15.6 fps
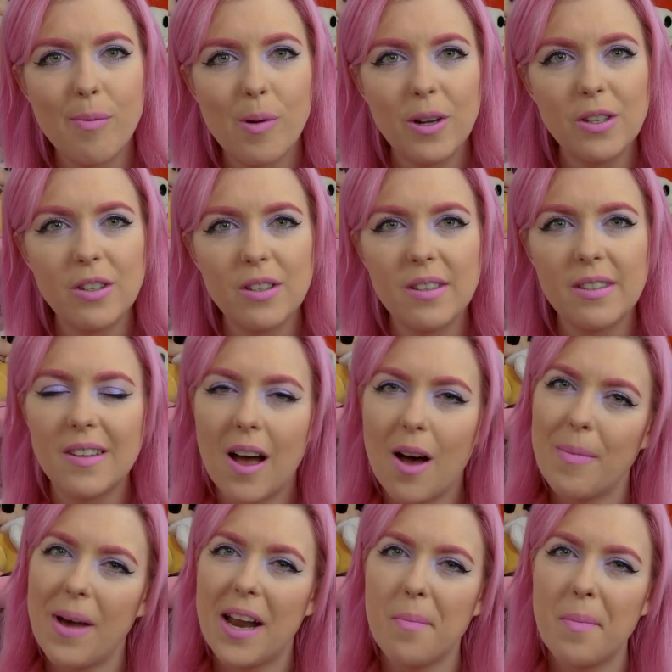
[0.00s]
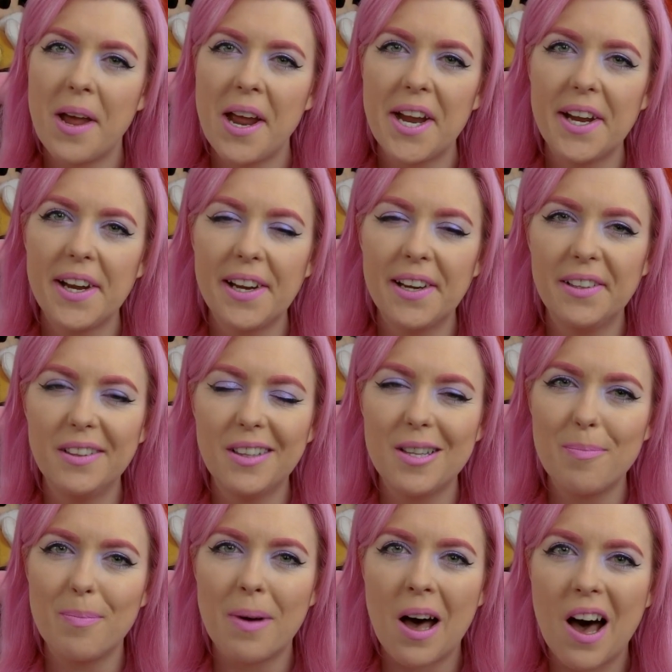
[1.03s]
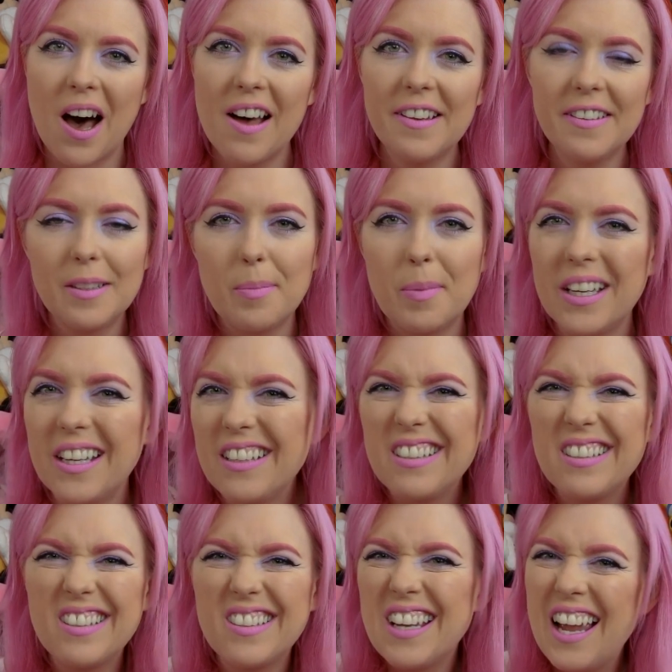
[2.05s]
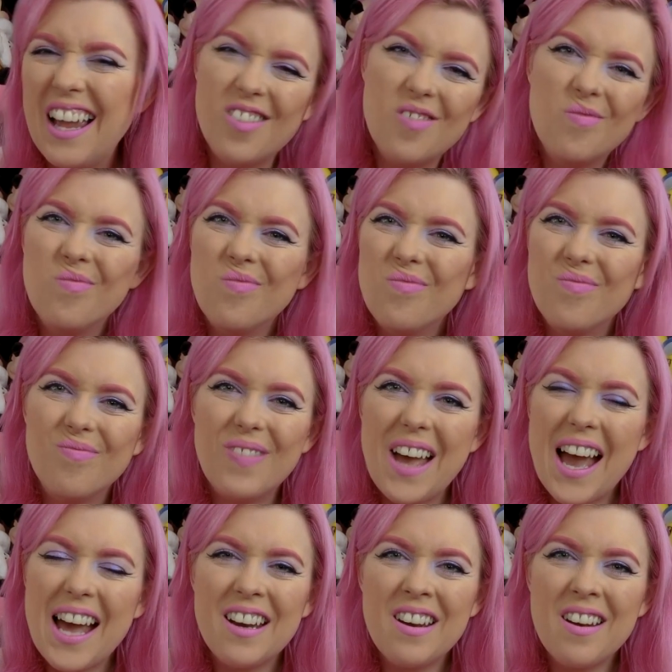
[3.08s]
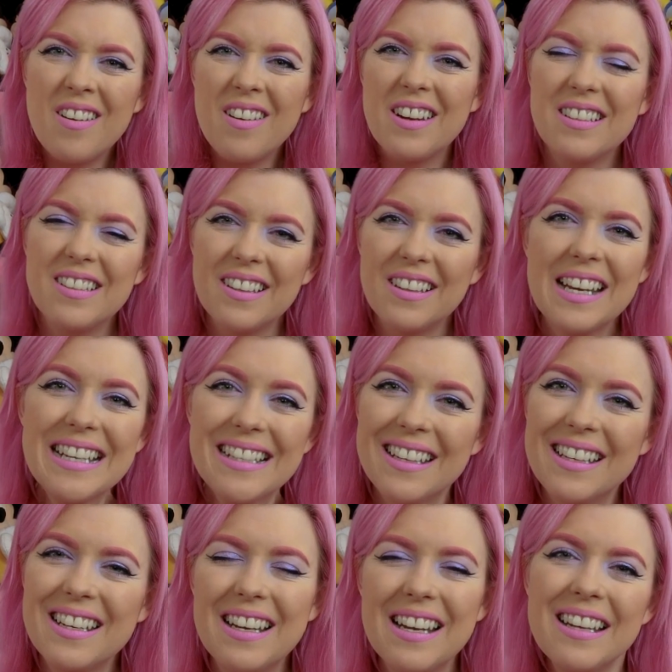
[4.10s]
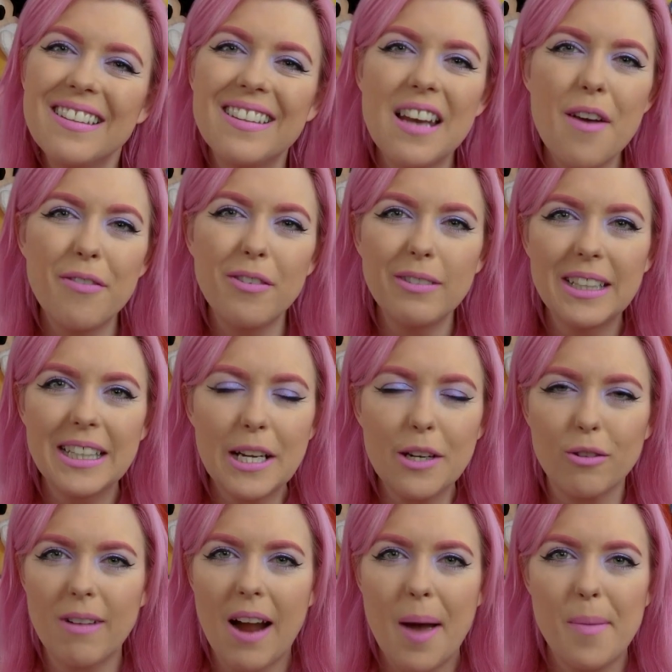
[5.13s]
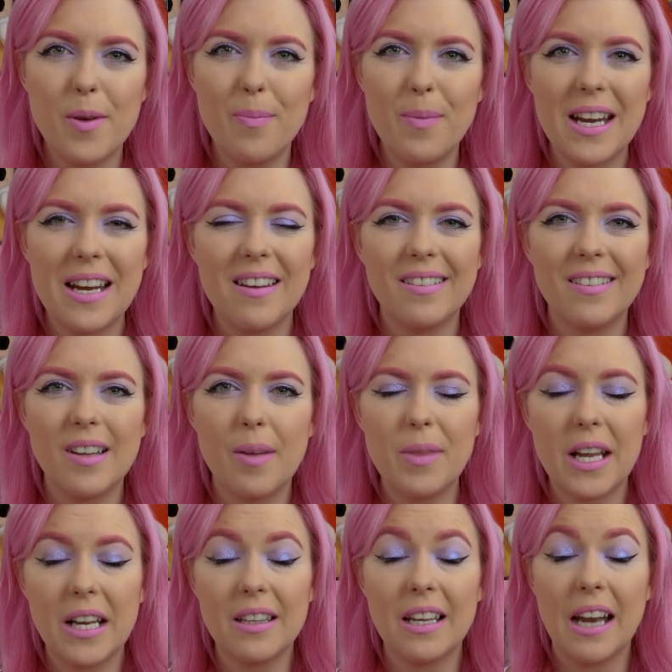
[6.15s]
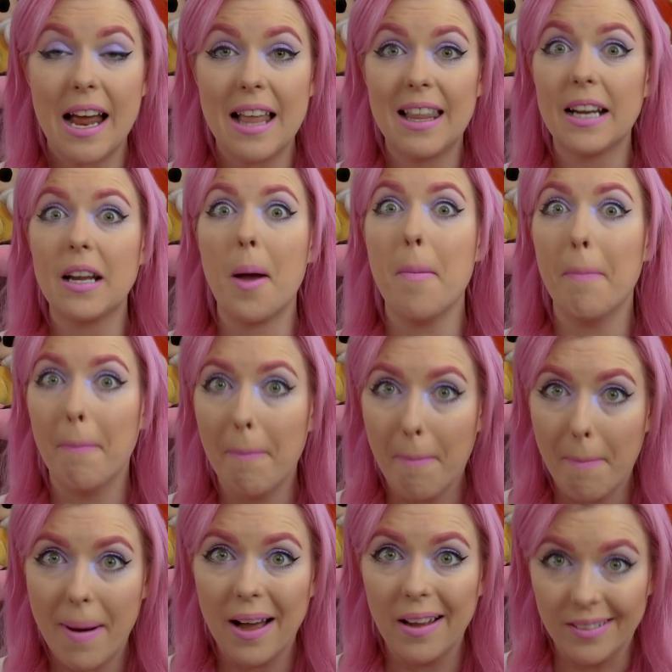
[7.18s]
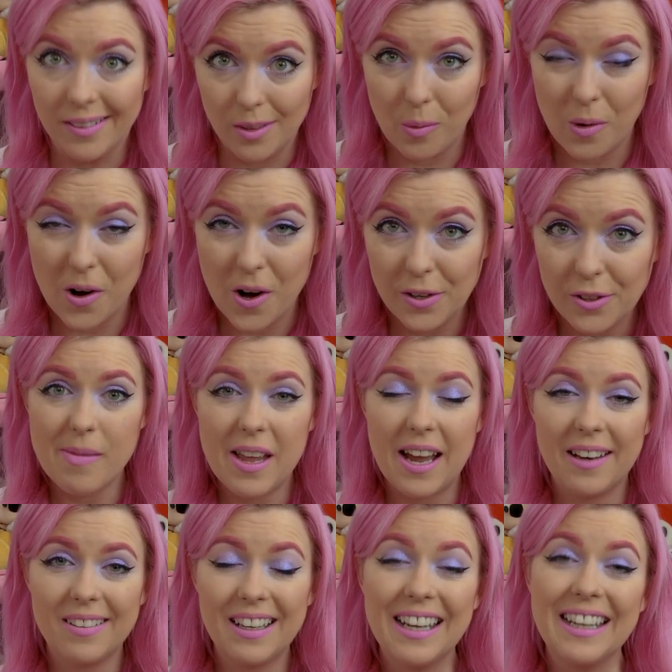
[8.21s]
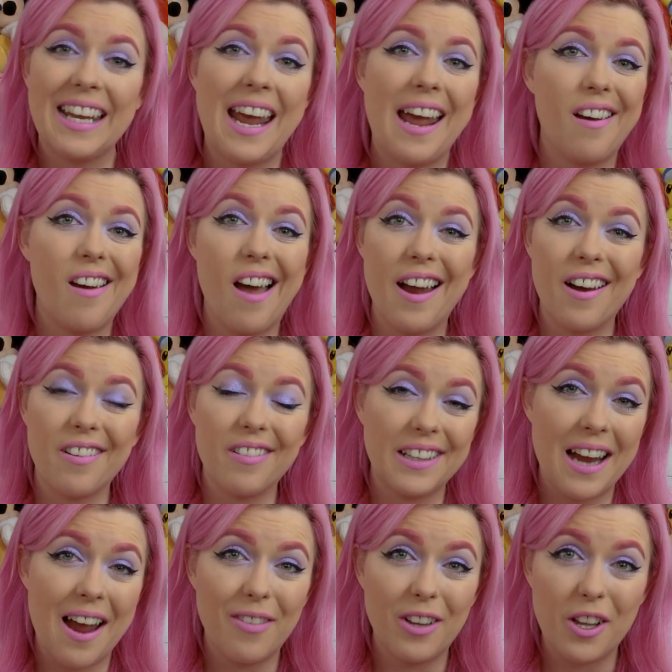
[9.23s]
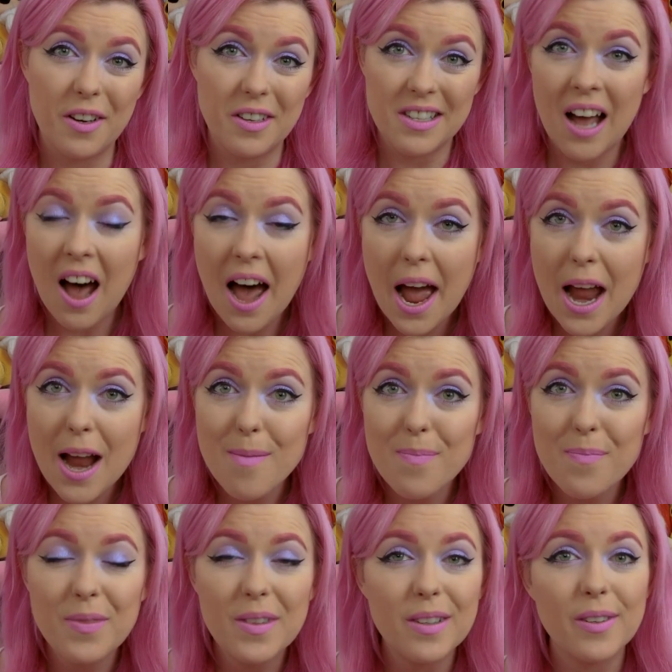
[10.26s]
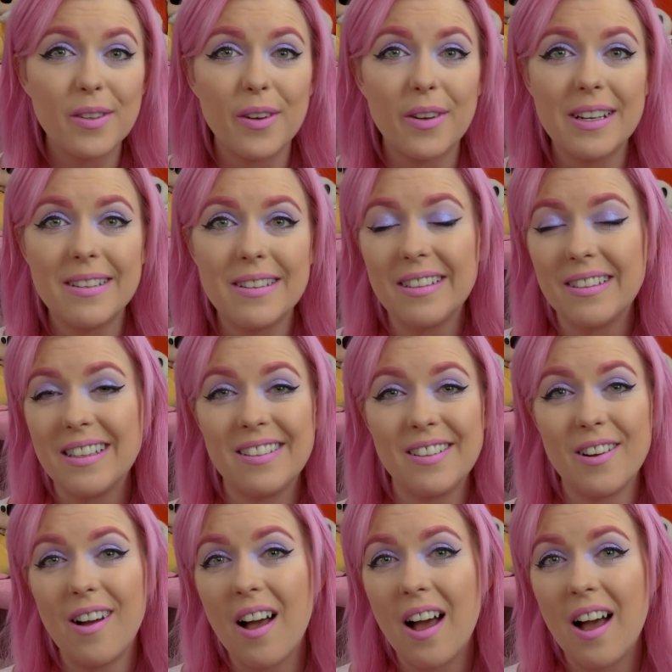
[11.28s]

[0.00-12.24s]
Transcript: watched some anime in the past, but it just, I don't know, it's never really grabbed me as something that I like must watch. And again, I don't really have a lot of time, so it's not